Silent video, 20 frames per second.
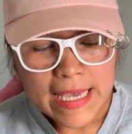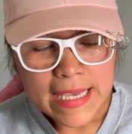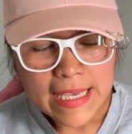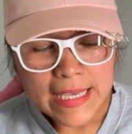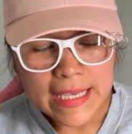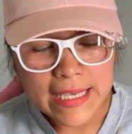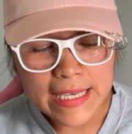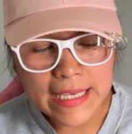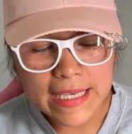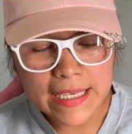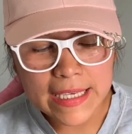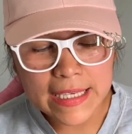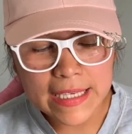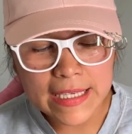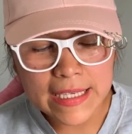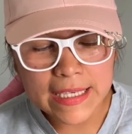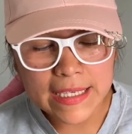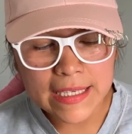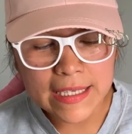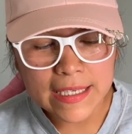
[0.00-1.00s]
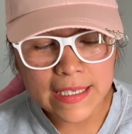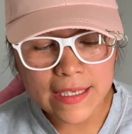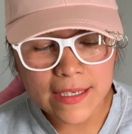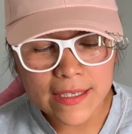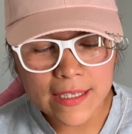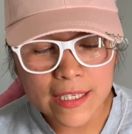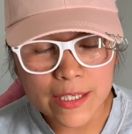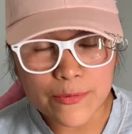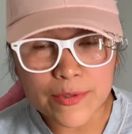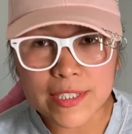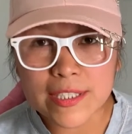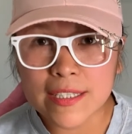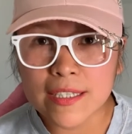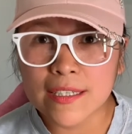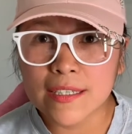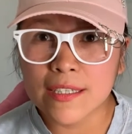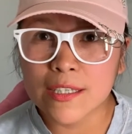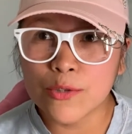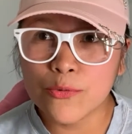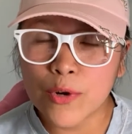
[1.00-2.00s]
He
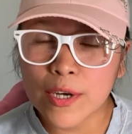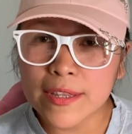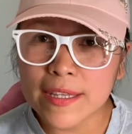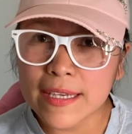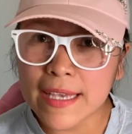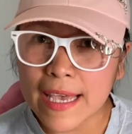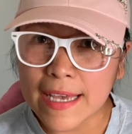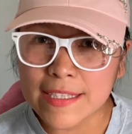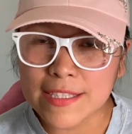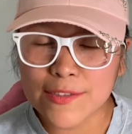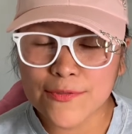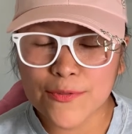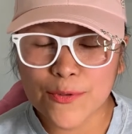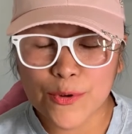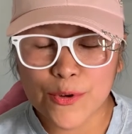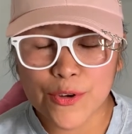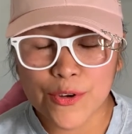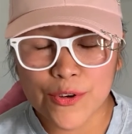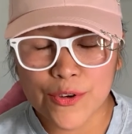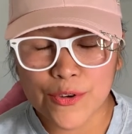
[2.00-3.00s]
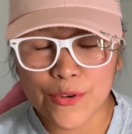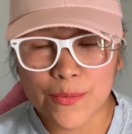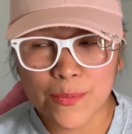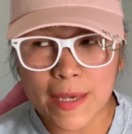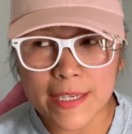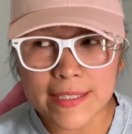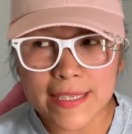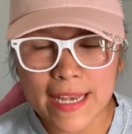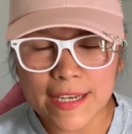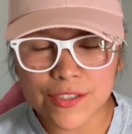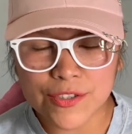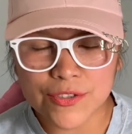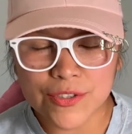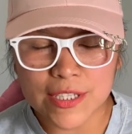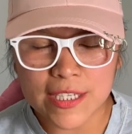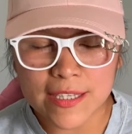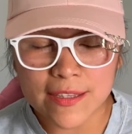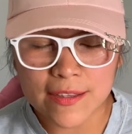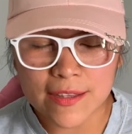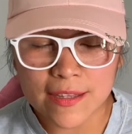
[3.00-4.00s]
won the Cannes for Best Actor
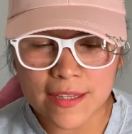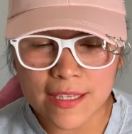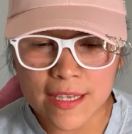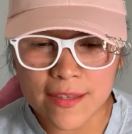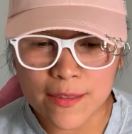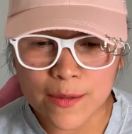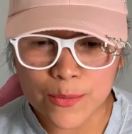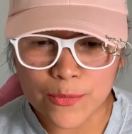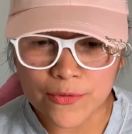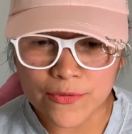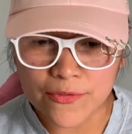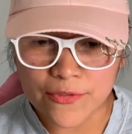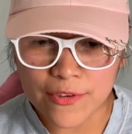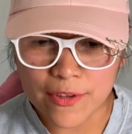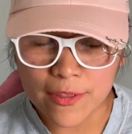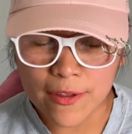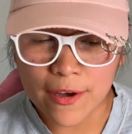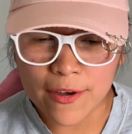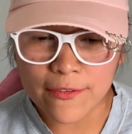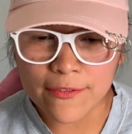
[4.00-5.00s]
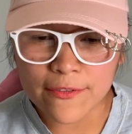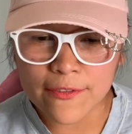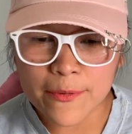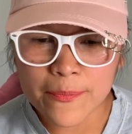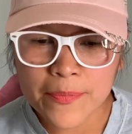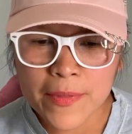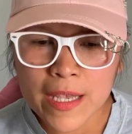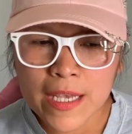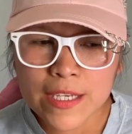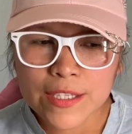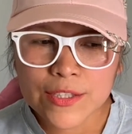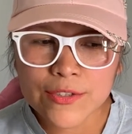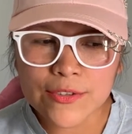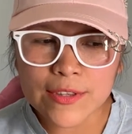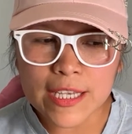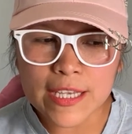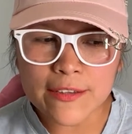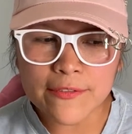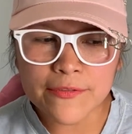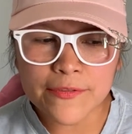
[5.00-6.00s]
in The Mood for Love. So
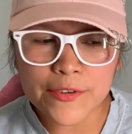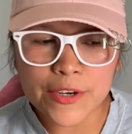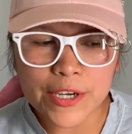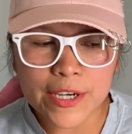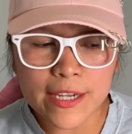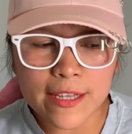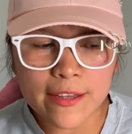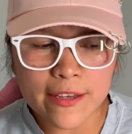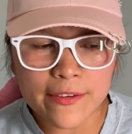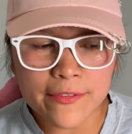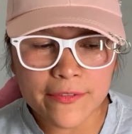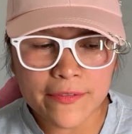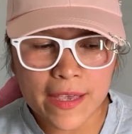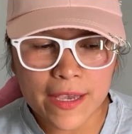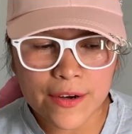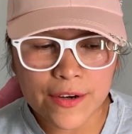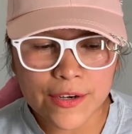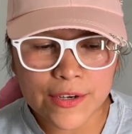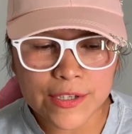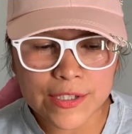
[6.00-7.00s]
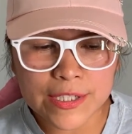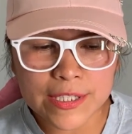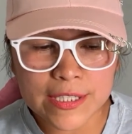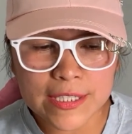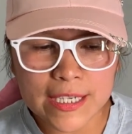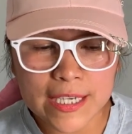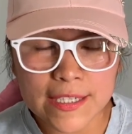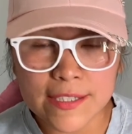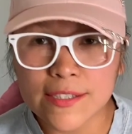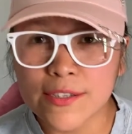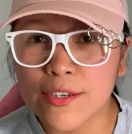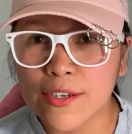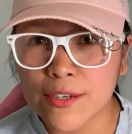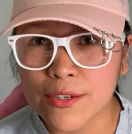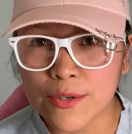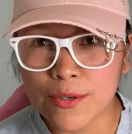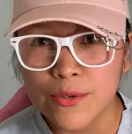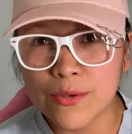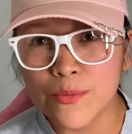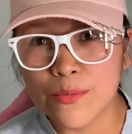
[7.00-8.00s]
The Infernal Affairs is
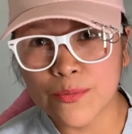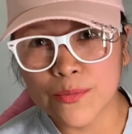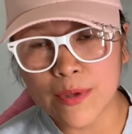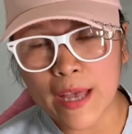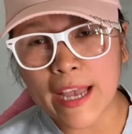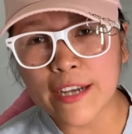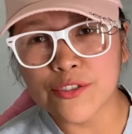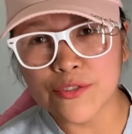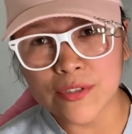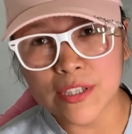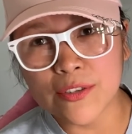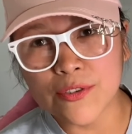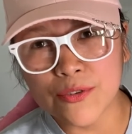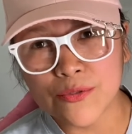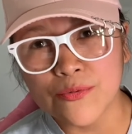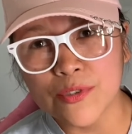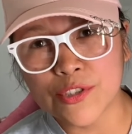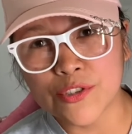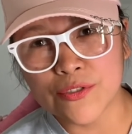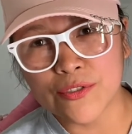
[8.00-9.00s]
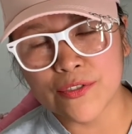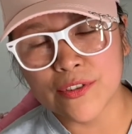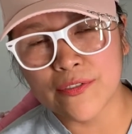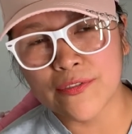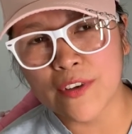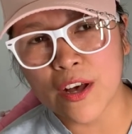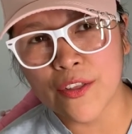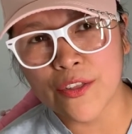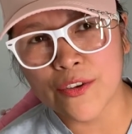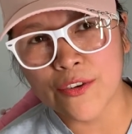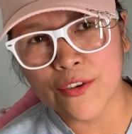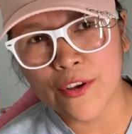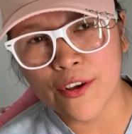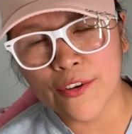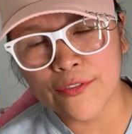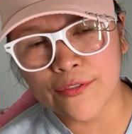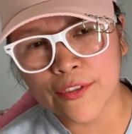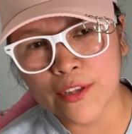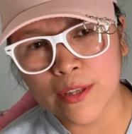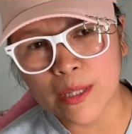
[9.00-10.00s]
actually the original, the father
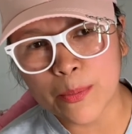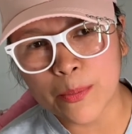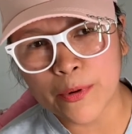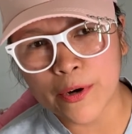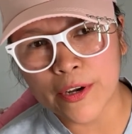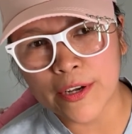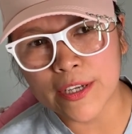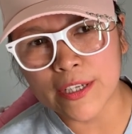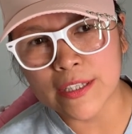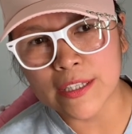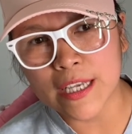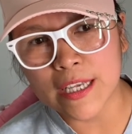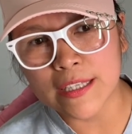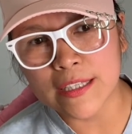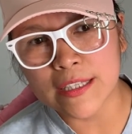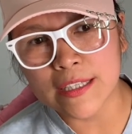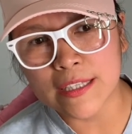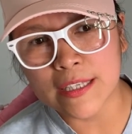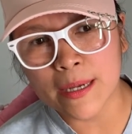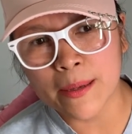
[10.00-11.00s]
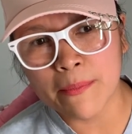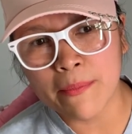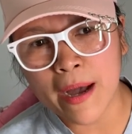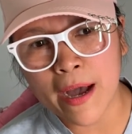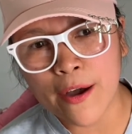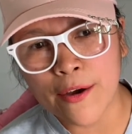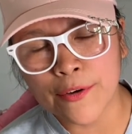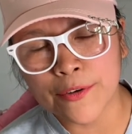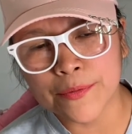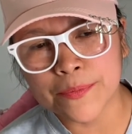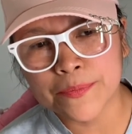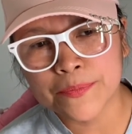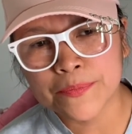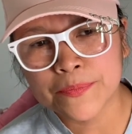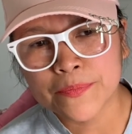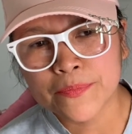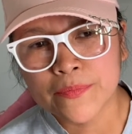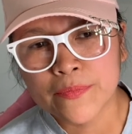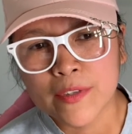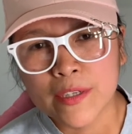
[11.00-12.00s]
of The Departed. It's about
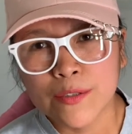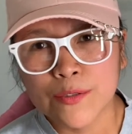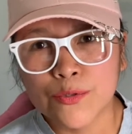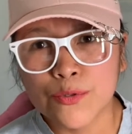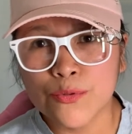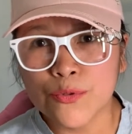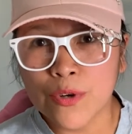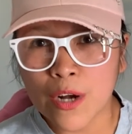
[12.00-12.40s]
two